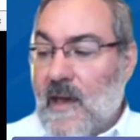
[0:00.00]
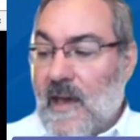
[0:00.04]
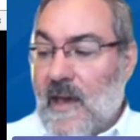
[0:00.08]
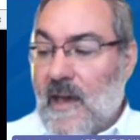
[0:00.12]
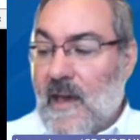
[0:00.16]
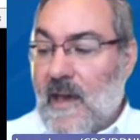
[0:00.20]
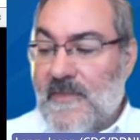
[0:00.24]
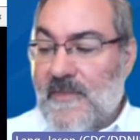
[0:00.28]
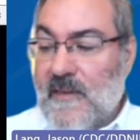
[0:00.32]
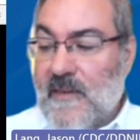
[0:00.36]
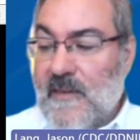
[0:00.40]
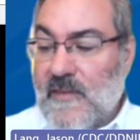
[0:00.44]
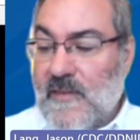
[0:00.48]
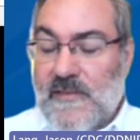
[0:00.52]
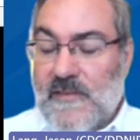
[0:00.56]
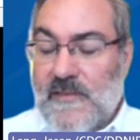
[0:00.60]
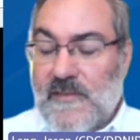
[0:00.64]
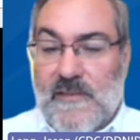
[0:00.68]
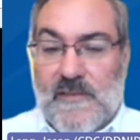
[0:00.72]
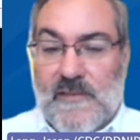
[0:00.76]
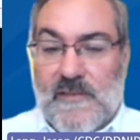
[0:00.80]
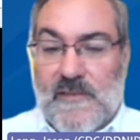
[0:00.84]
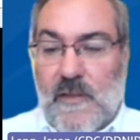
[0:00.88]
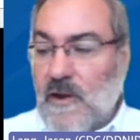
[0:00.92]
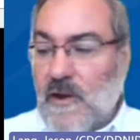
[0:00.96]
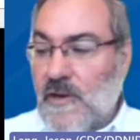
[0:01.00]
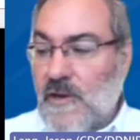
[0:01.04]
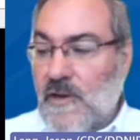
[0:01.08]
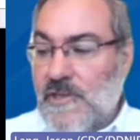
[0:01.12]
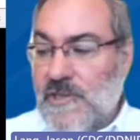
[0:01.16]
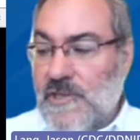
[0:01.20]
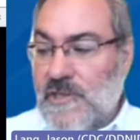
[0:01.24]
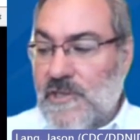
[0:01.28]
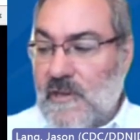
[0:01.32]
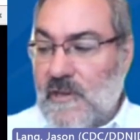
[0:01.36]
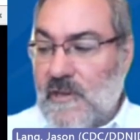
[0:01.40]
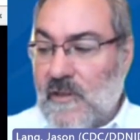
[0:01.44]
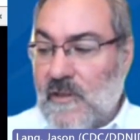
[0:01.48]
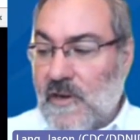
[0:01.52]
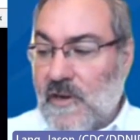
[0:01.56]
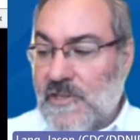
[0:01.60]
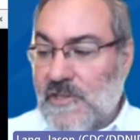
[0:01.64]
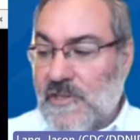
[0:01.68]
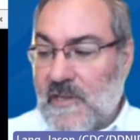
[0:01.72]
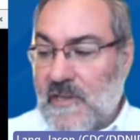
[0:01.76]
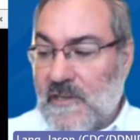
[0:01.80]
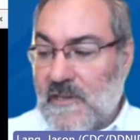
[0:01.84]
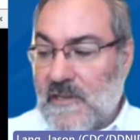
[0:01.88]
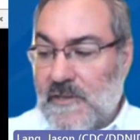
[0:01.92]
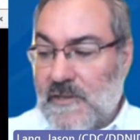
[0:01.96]
I think this is
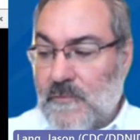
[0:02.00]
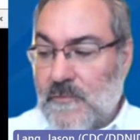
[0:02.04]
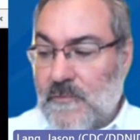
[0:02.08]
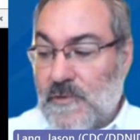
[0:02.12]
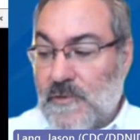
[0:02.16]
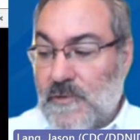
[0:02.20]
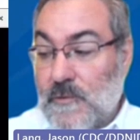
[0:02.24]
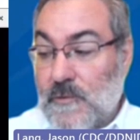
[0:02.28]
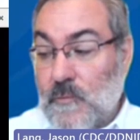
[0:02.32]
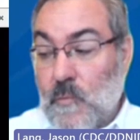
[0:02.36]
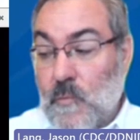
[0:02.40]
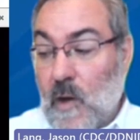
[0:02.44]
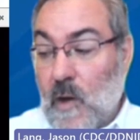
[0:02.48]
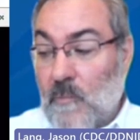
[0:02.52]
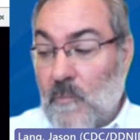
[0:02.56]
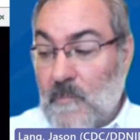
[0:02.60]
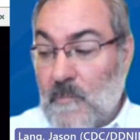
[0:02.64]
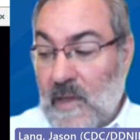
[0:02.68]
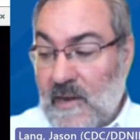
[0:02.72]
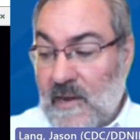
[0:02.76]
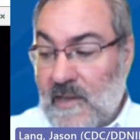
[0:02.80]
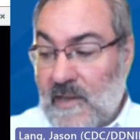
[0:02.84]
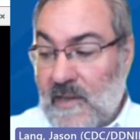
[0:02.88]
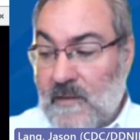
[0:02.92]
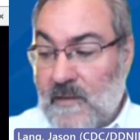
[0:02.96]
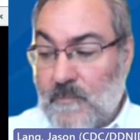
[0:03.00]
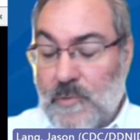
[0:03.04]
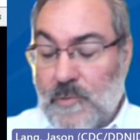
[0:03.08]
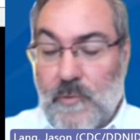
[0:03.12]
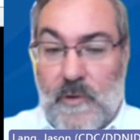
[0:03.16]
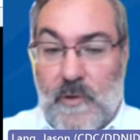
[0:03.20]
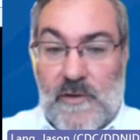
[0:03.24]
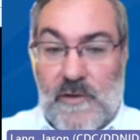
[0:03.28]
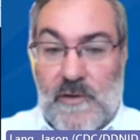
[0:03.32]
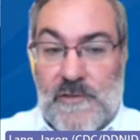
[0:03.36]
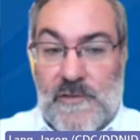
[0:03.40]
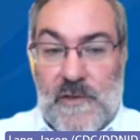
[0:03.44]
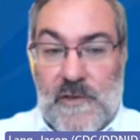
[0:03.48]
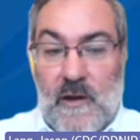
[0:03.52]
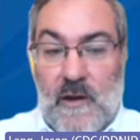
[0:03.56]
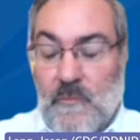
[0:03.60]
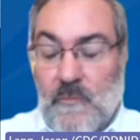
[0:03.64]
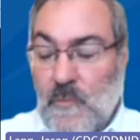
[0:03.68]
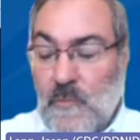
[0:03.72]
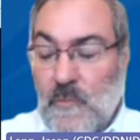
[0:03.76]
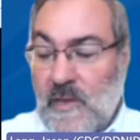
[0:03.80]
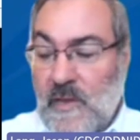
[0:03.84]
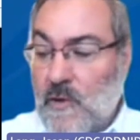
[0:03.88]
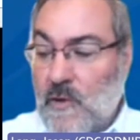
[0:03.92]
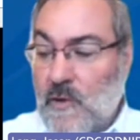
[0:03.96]
largely due to, while many employers are
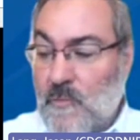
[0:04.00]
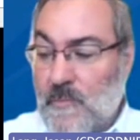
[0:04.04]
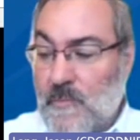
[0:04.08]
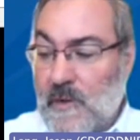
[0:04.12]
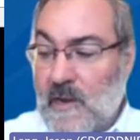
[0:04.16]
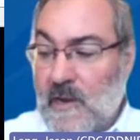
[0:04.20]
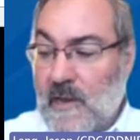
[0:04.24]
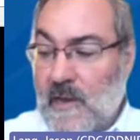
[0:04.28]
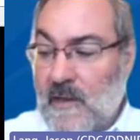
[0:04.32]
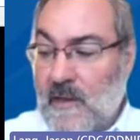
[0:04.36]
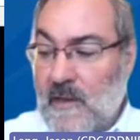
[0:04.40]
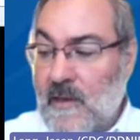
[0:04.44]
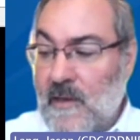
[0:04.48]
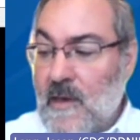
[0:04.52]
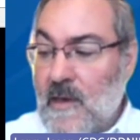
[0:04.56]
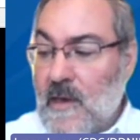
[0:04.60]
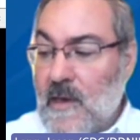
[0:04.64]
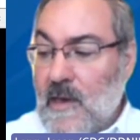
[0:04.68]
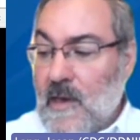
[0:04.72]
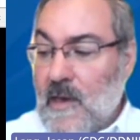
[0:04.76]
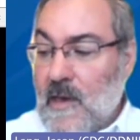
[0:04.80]
reopening,